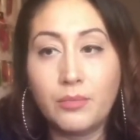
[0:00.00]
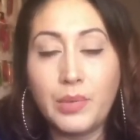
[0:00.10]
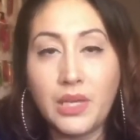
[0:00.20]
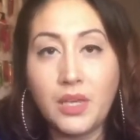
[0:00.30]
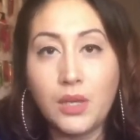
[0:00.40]

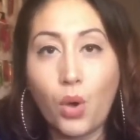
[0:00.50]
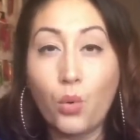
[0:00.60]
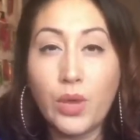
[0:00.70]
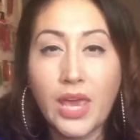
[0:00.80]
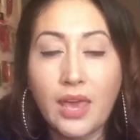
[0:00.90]
be
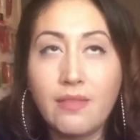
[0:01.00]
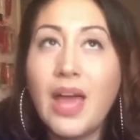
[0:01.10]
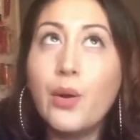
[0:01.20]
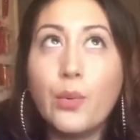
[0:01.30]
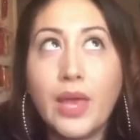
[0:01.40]
okay.
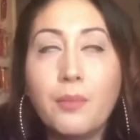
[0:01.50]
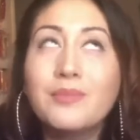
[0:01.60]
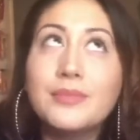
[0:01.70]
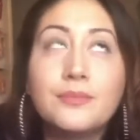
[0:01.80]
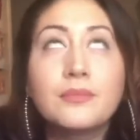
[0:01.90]
Not okay.
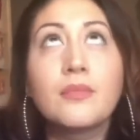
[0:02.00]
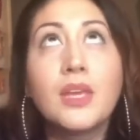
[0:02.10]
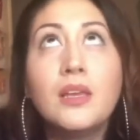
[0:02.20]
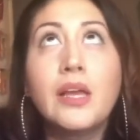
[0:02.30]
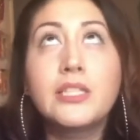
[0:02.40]

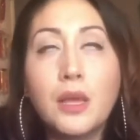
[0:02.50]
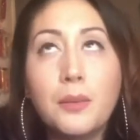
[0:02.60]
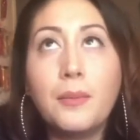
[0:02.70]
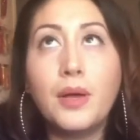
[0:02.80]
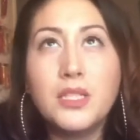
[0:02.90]

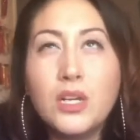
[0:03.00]
It